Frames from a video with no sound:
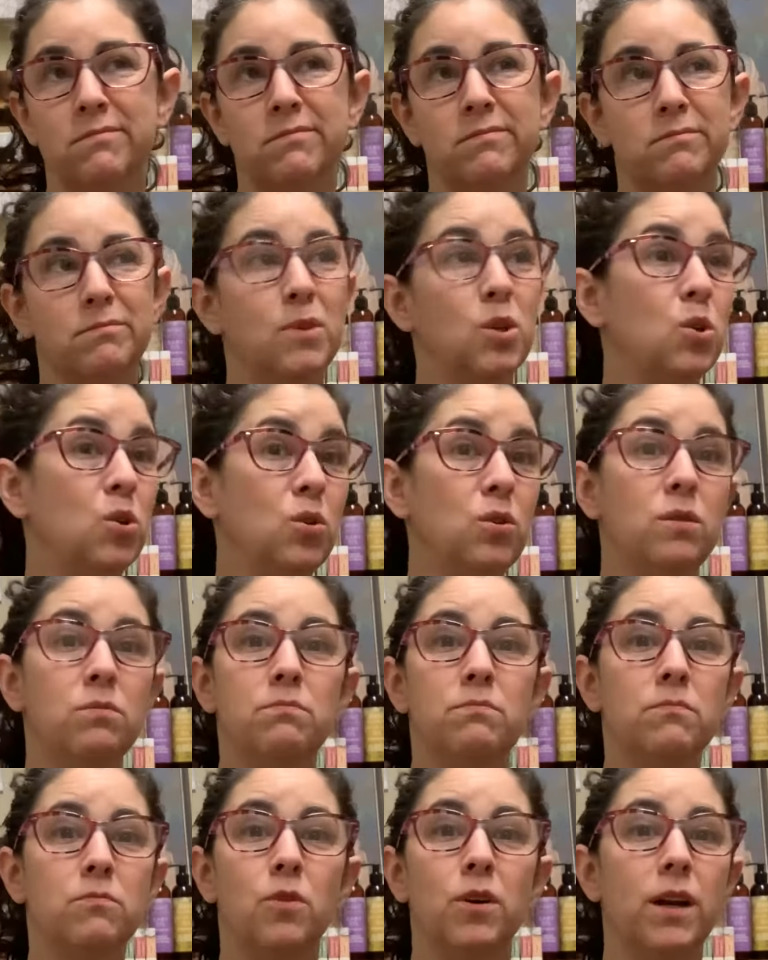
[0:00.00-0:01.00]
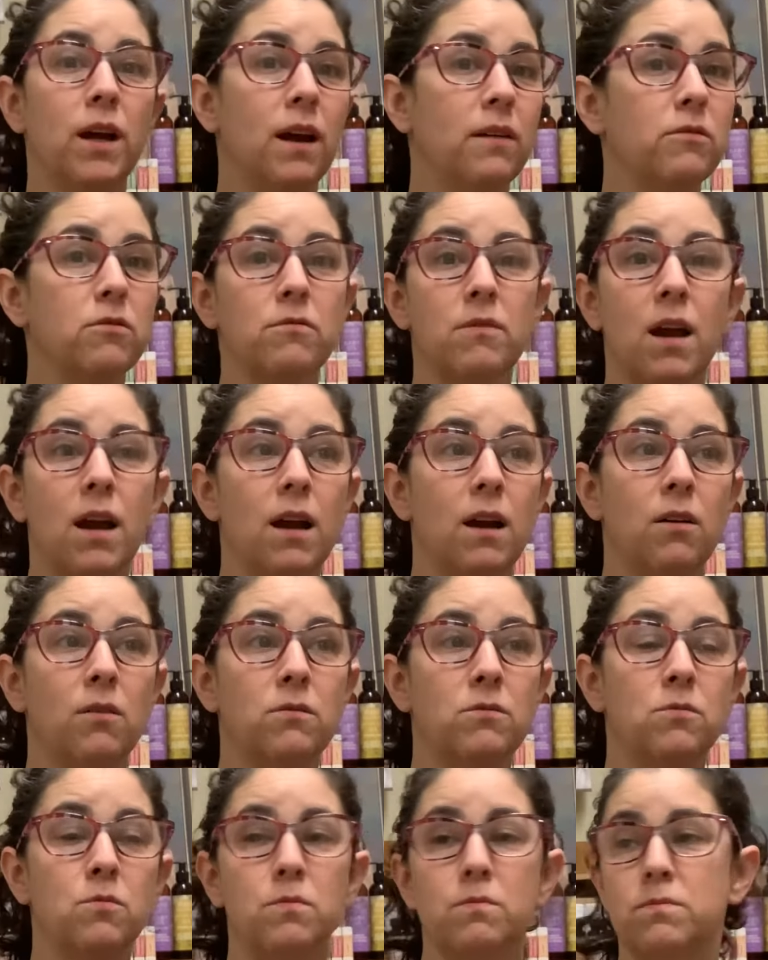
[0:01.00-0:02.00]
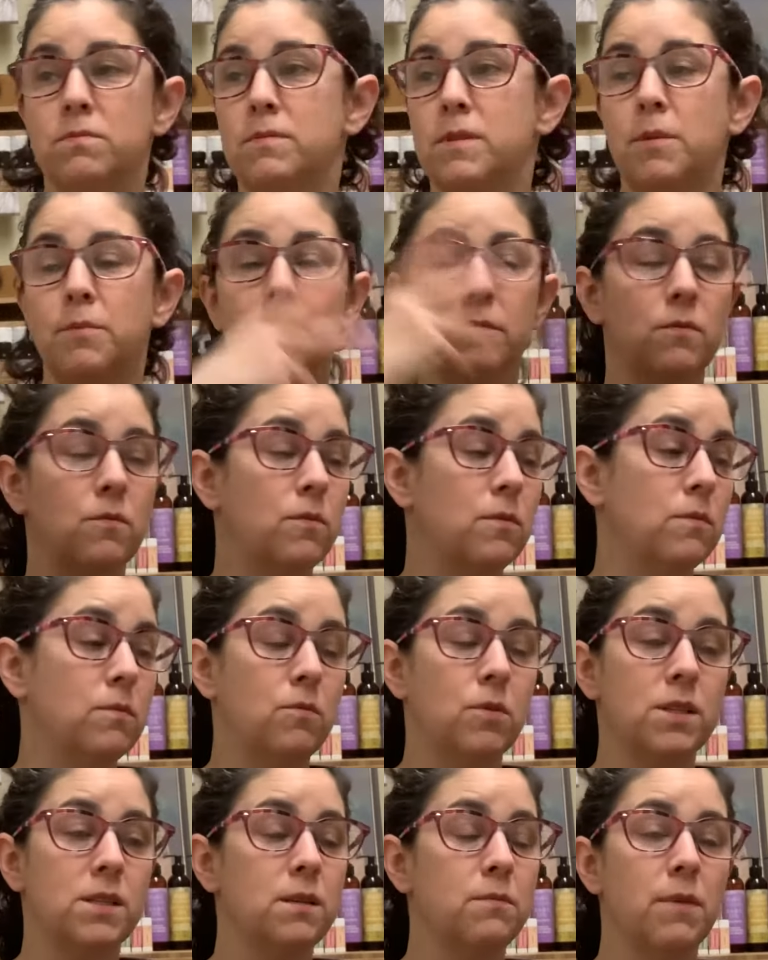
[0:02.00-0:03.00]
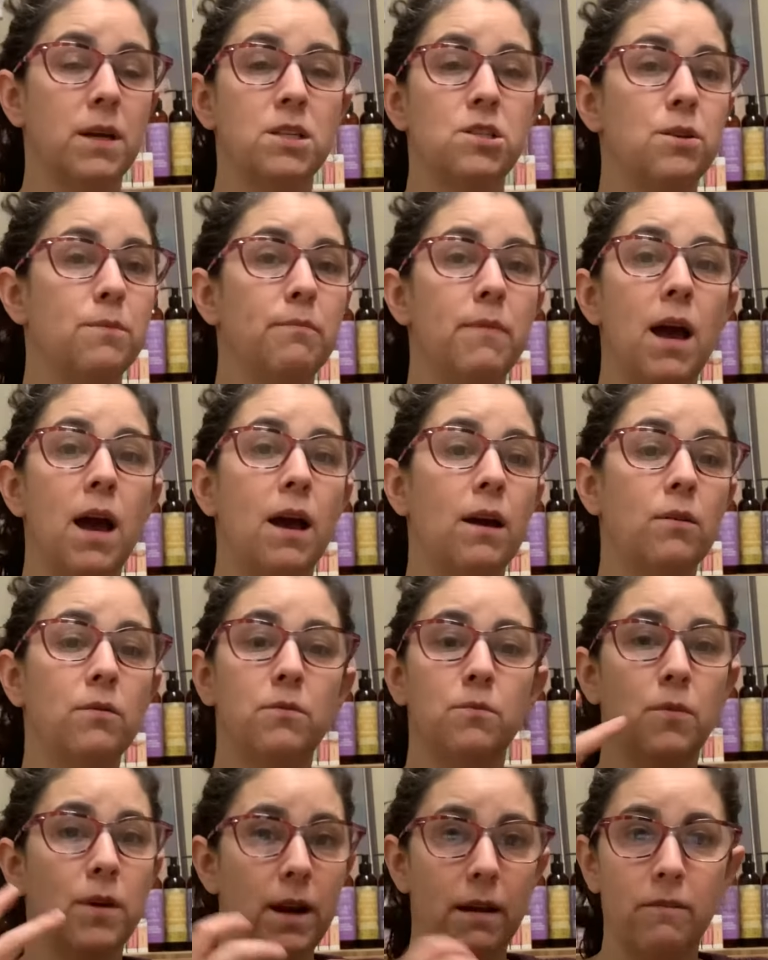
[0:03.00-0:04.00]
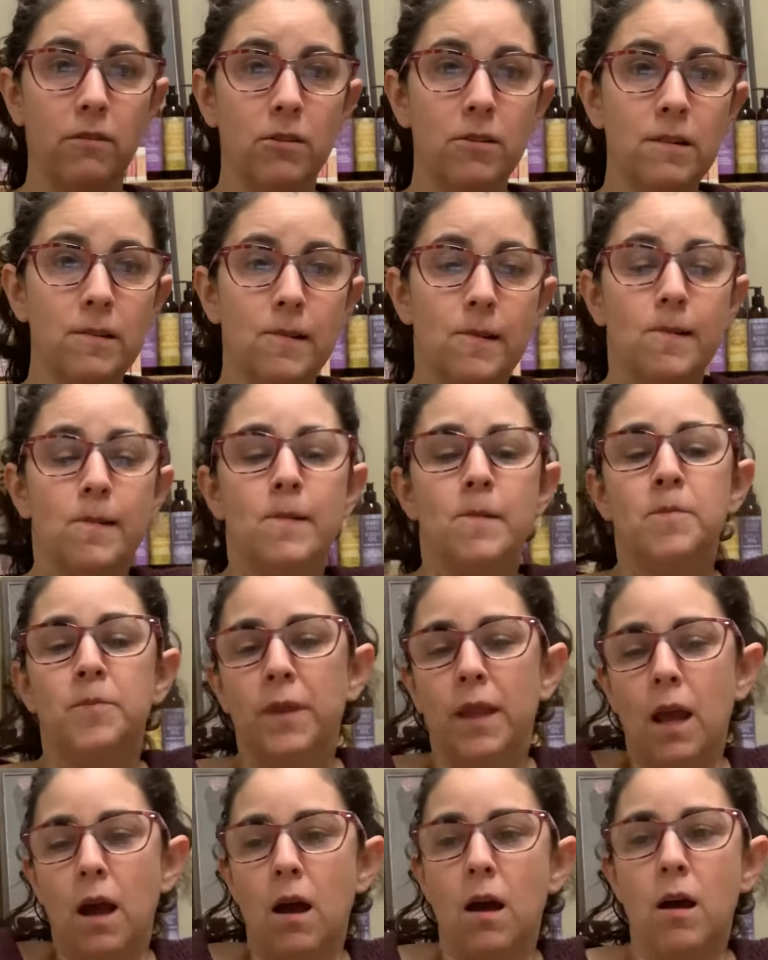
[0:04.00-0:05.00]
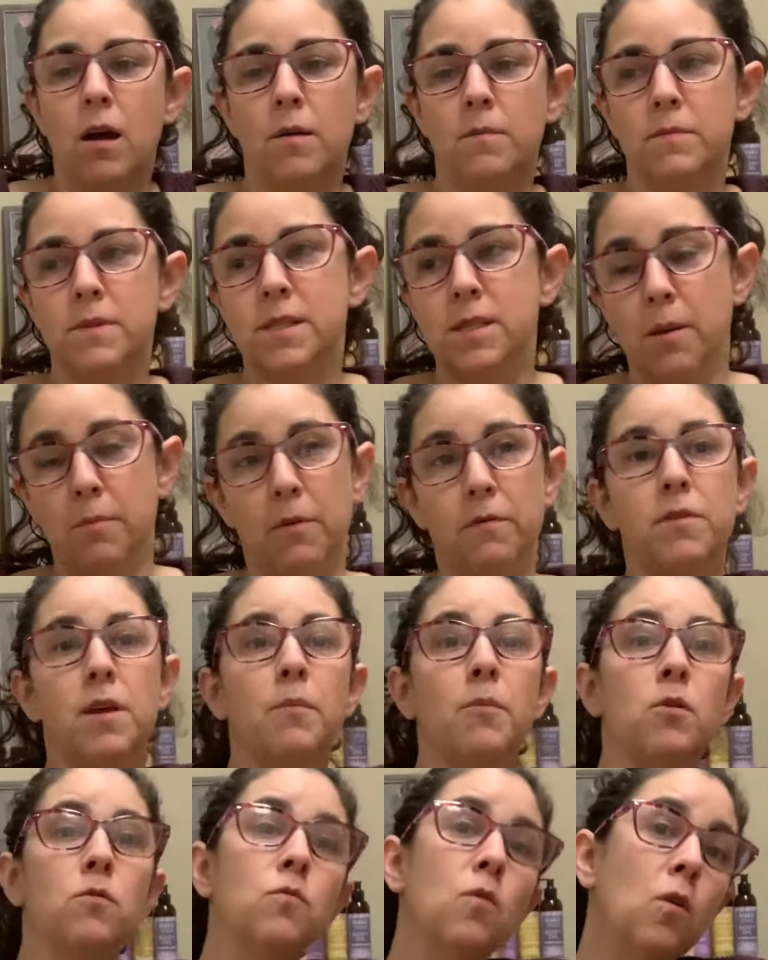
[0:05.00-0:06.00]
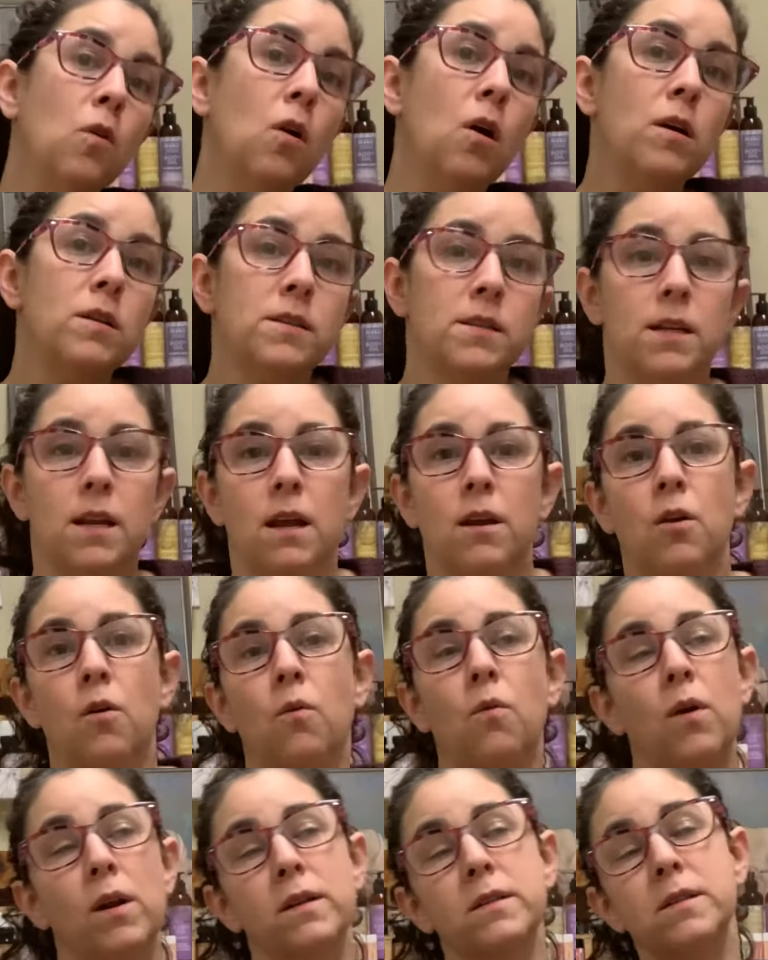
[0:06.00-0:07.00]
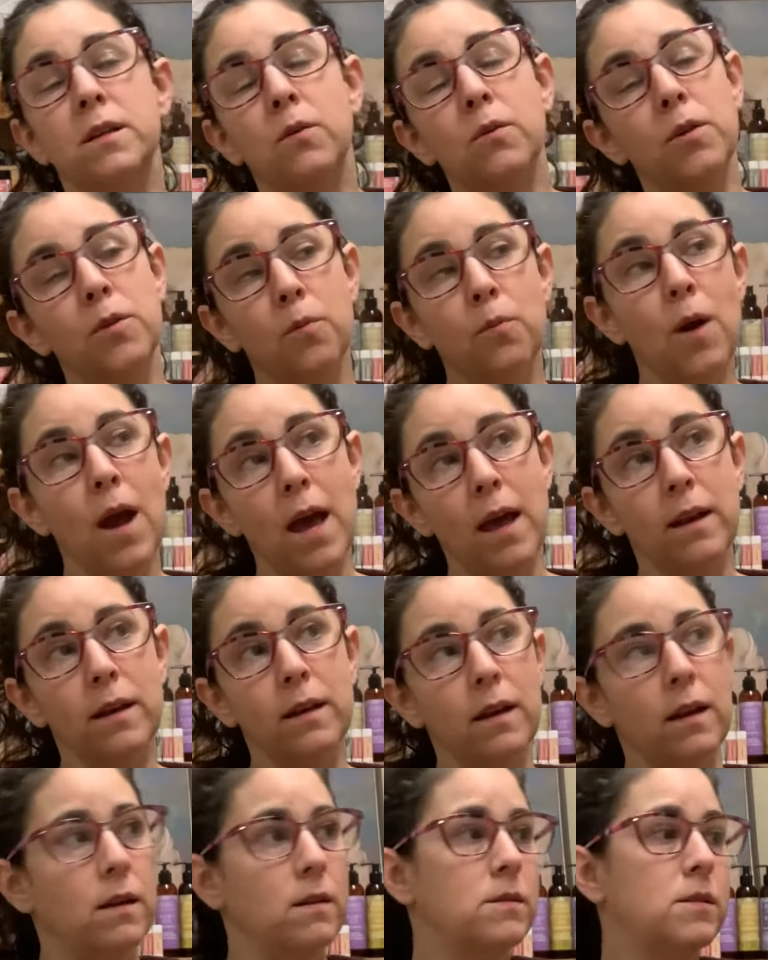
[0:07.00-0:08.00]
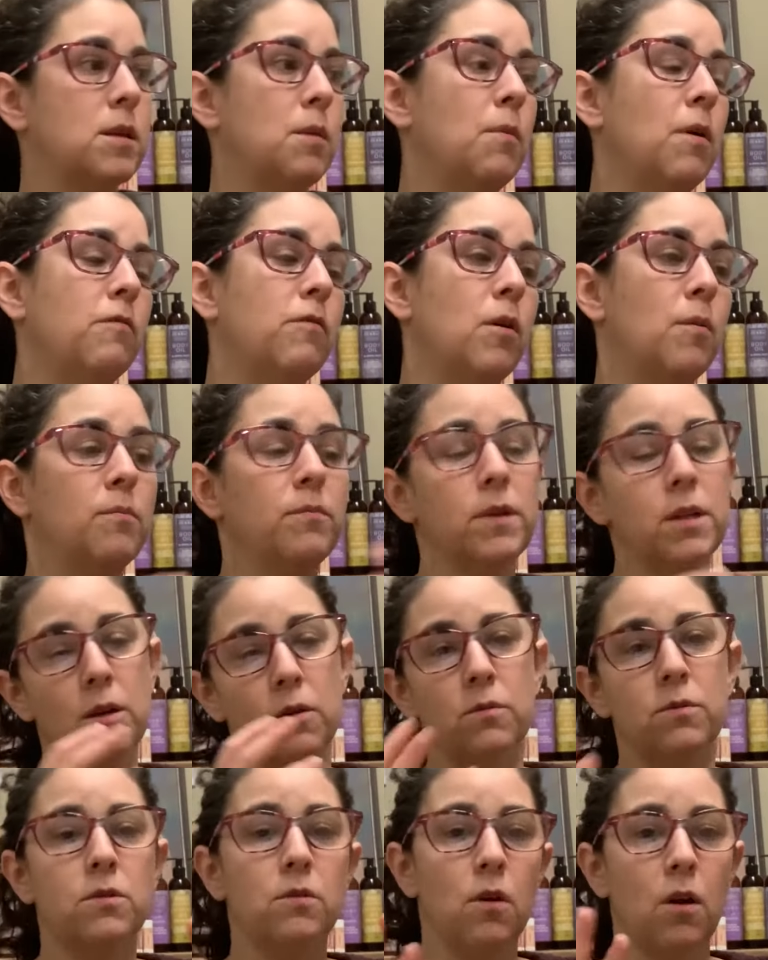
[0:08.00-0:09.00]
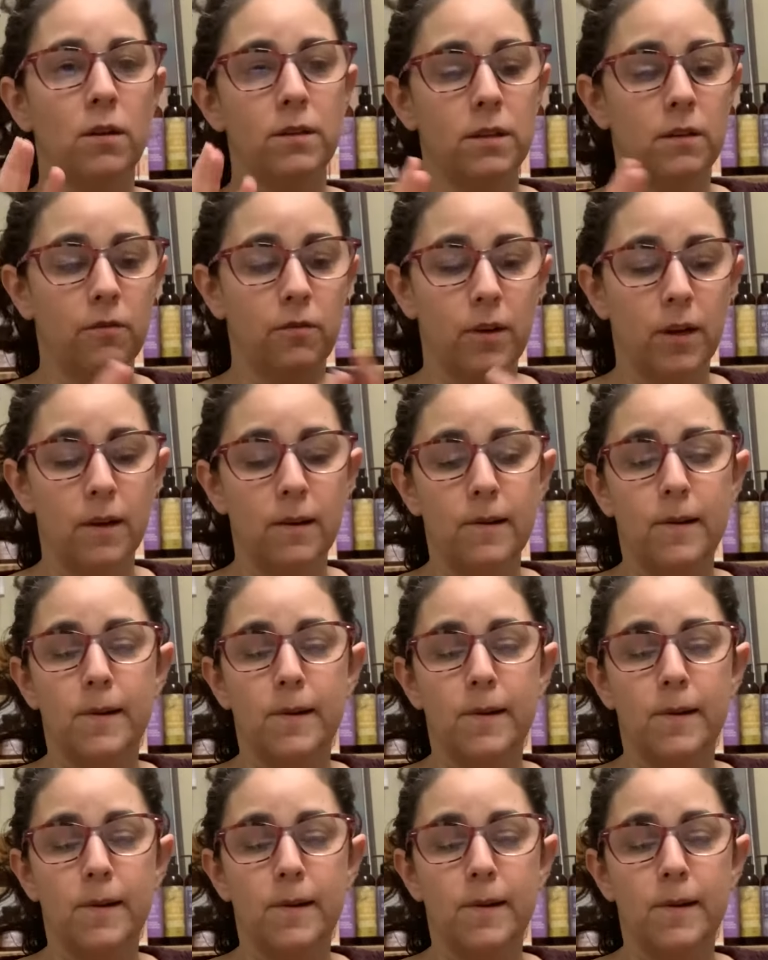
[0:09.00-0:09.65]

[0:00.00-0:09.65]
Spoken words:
mood, what I have around, what's in my gym bag, whatever. Some of them are roll-ons and I don't want to deal with wet. And some of them, they're all different.